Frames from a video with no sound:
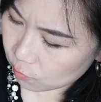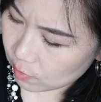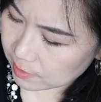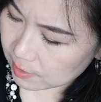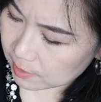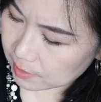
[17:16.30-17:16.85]

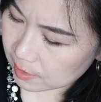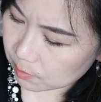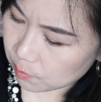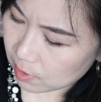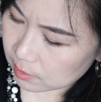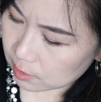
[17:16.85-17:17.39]
Once it's
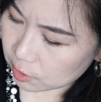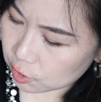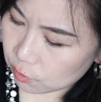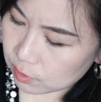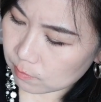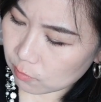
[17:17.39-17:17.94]
expired, it's
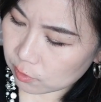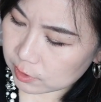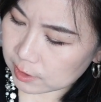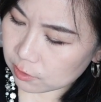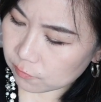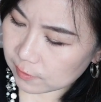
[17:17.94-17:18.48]
showing more
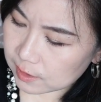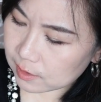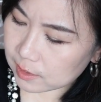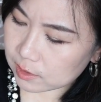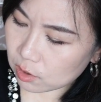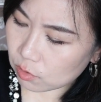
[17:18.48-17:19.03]
silver
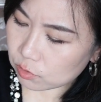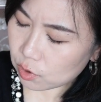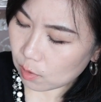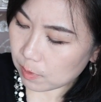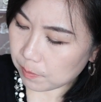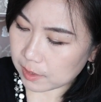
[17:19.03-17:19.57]
glitter on
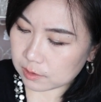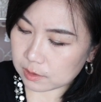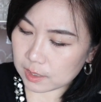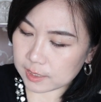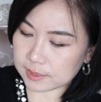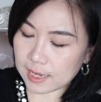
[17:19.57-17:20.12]
top, but
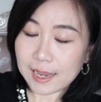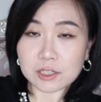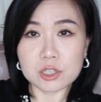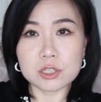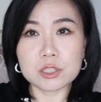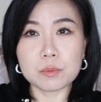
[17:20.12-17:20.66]
it's
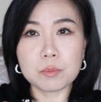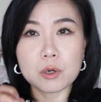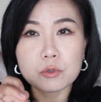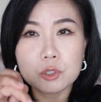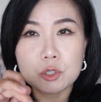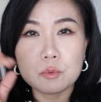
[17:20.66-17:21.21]
actually
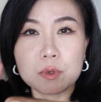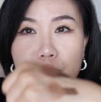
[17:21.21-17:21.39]
supposed to be